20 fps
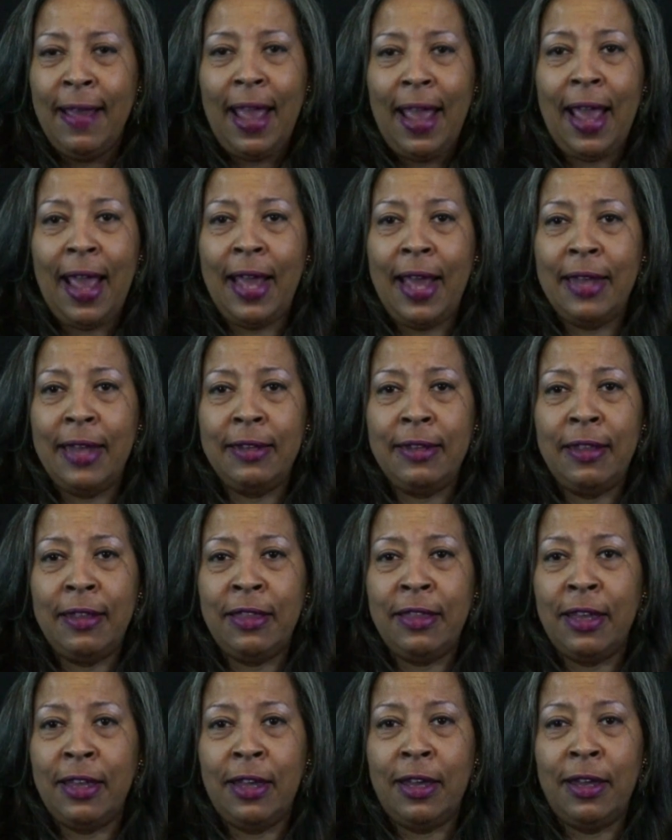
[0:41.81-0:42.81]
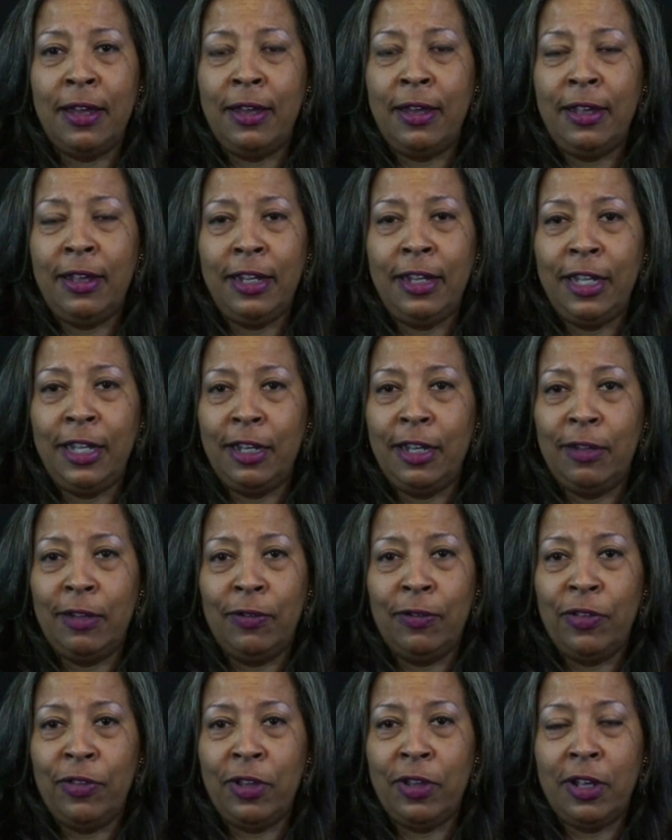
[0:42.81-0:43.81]
And
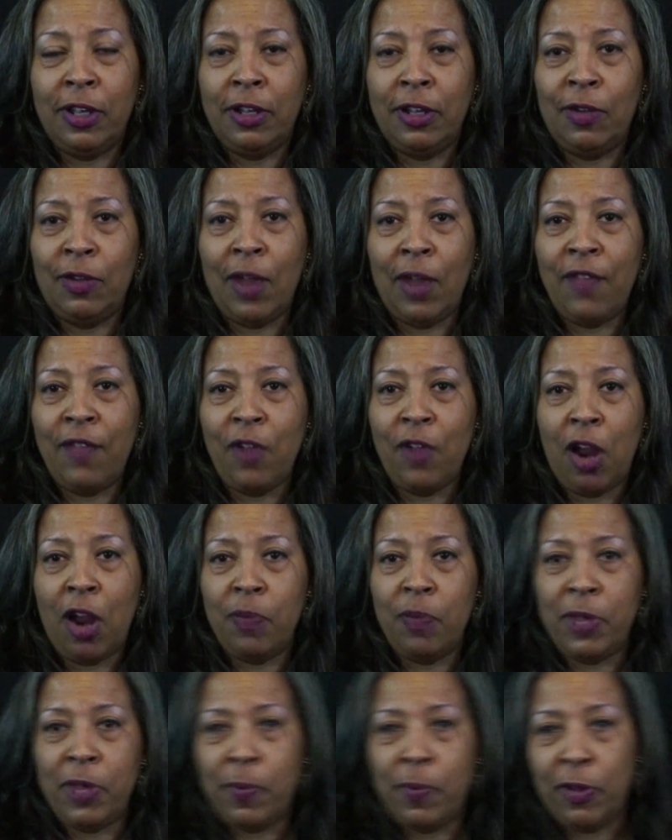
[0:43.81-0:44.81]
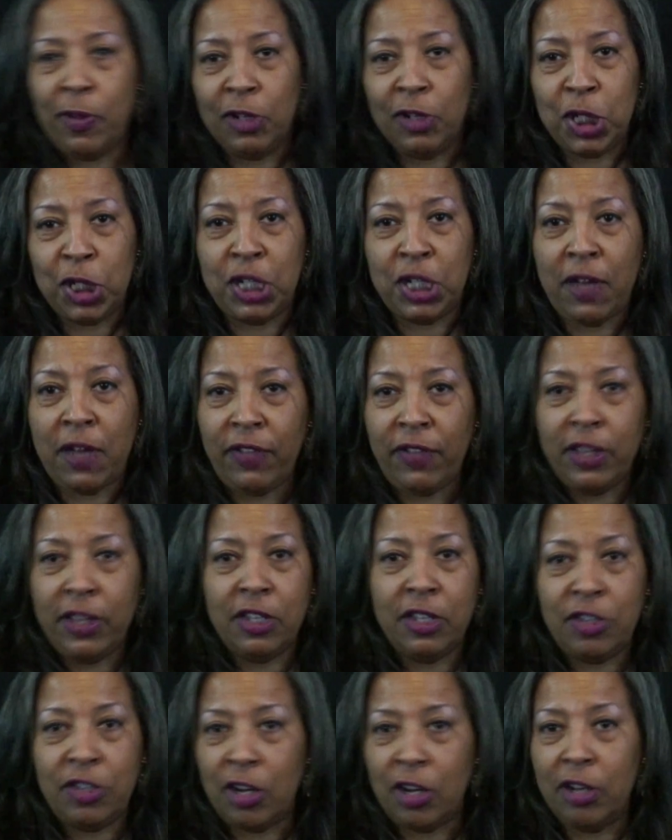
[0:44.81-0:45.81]
the graveyard people are shoveling
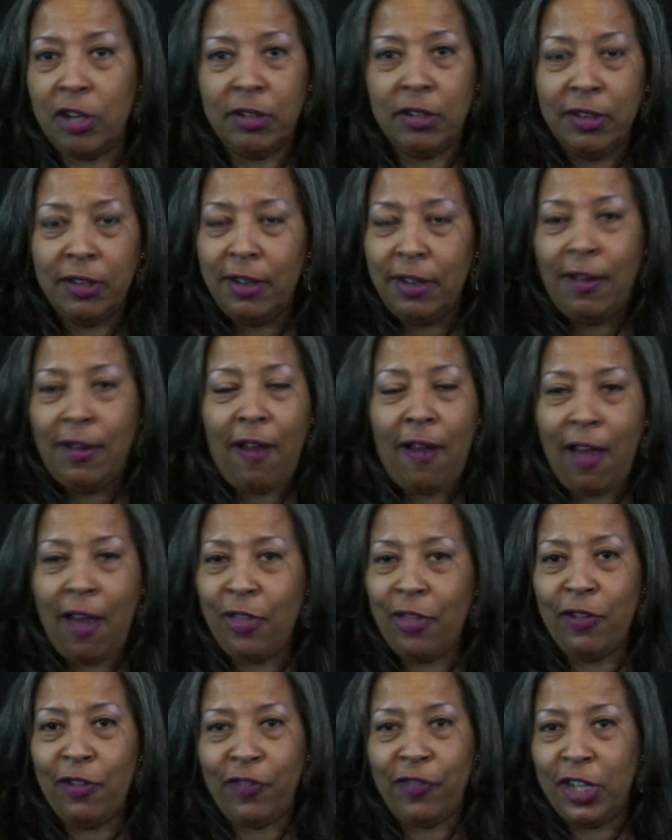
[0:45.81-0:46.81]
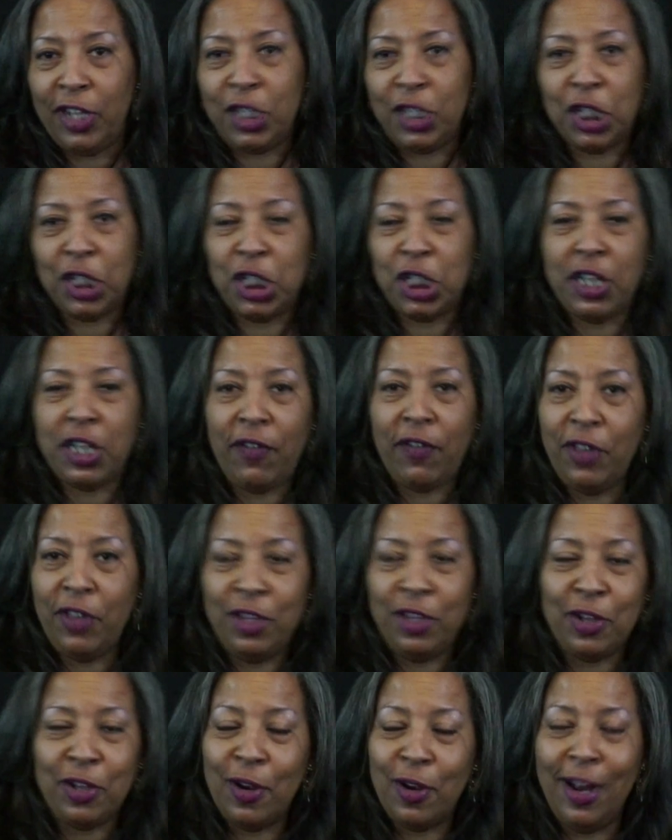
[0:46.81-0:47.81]
the dirt on their feet, just
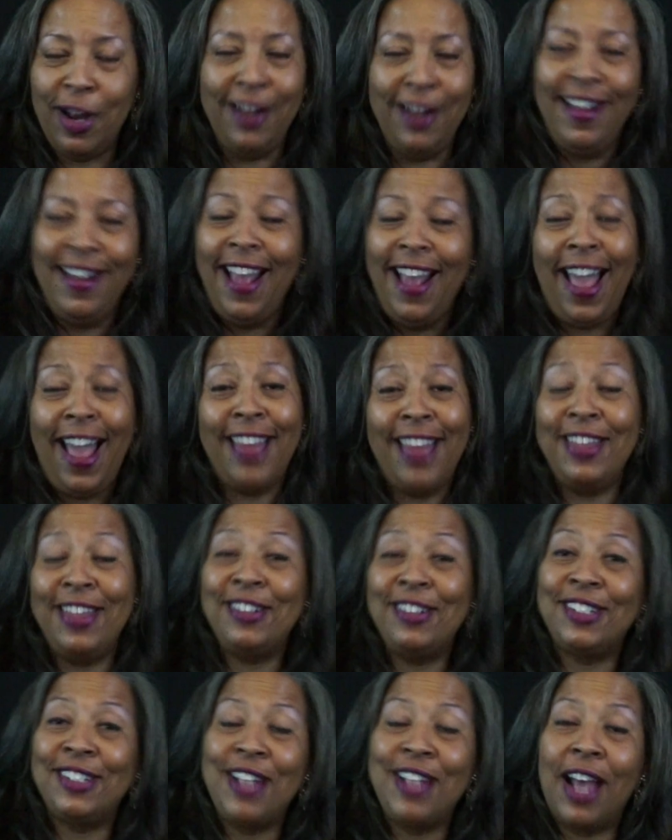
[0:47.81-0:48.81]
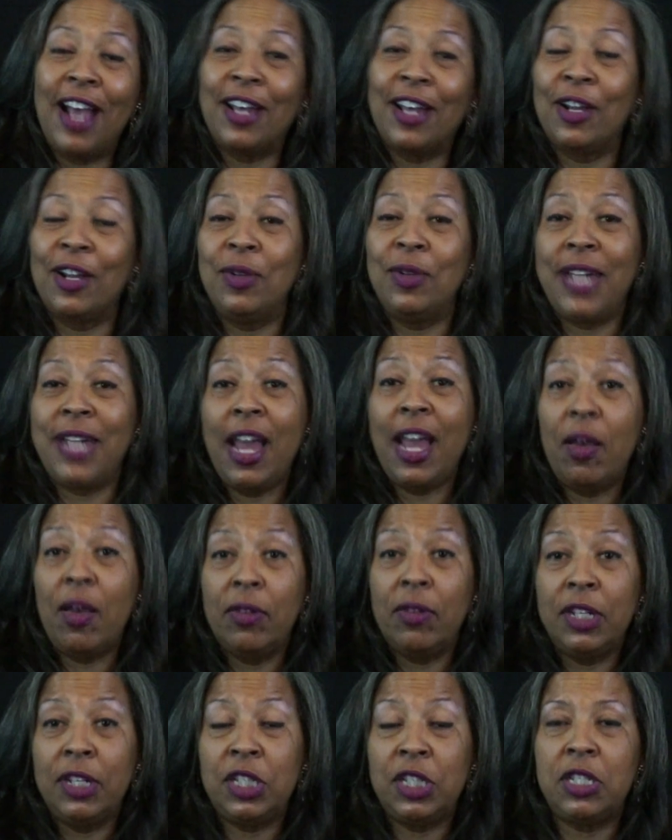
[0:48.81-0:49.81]
shoveling dirt, and they're just not going to go
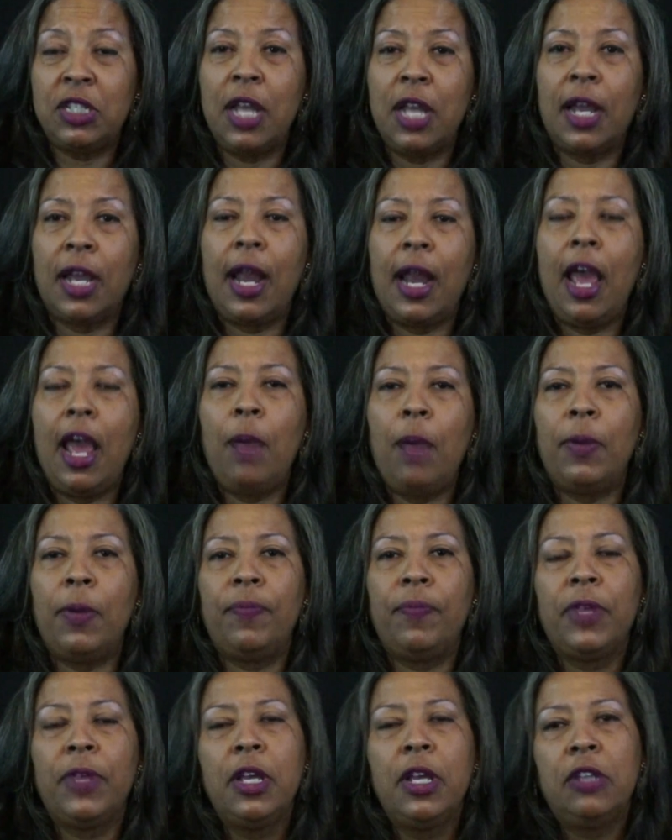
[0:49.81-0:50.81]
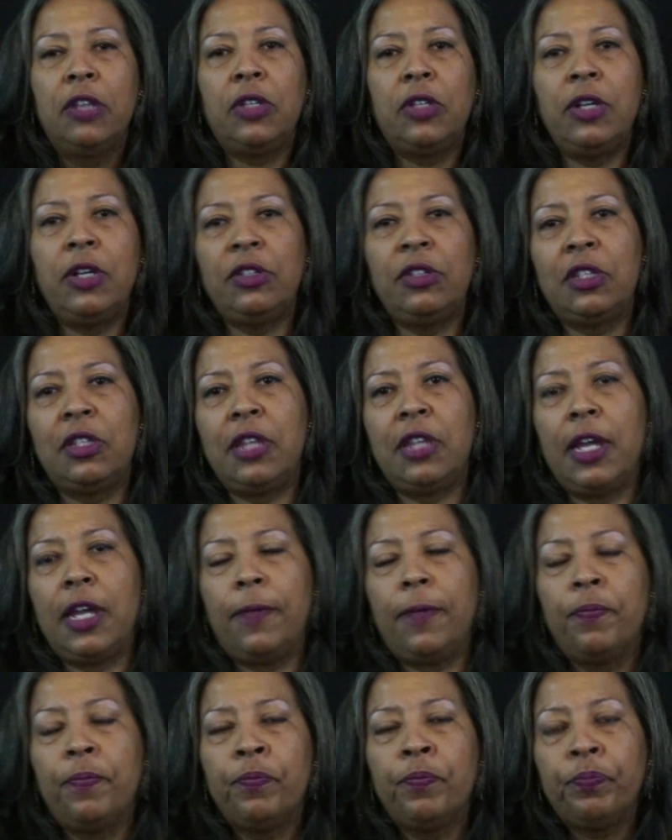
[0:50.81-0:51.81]
down. It's just not going to happen. So here's the thing.